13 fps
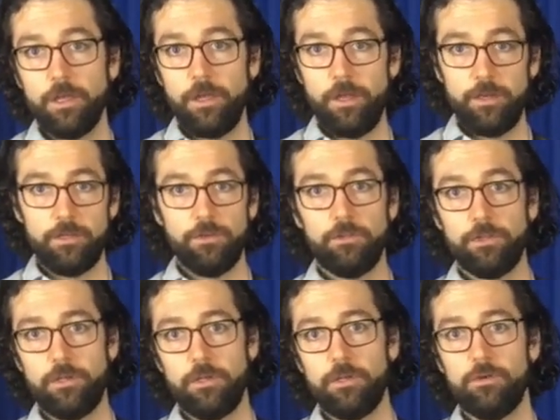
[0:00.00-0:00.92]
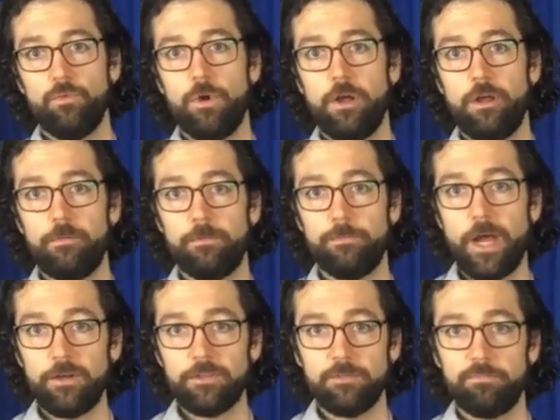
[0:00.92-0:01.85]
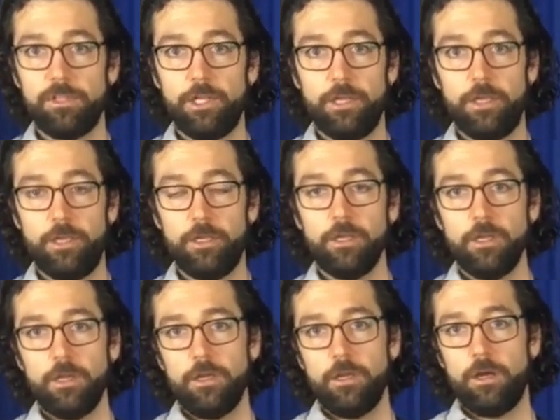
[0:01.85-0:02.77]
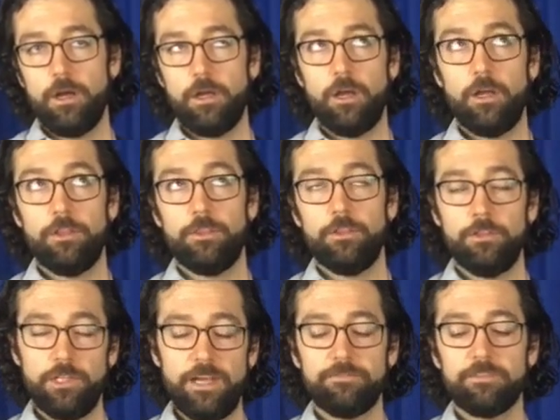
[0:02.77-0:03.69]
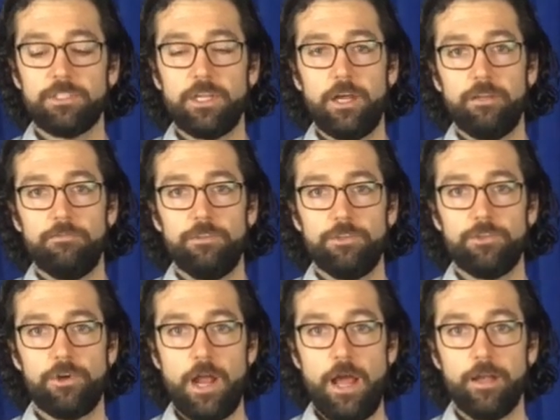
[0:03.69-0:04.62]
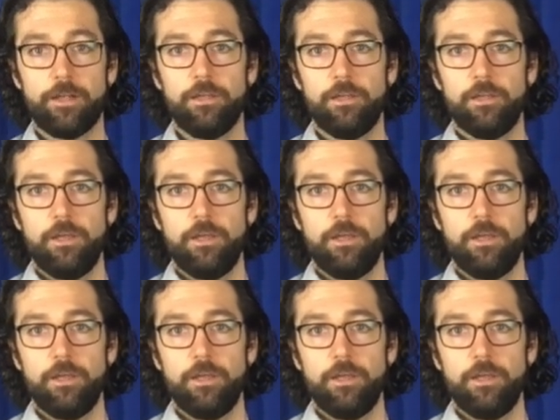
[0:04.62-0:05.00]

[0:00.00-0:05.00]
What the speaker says: and you'll hear what I'm about to play on the left side of the track.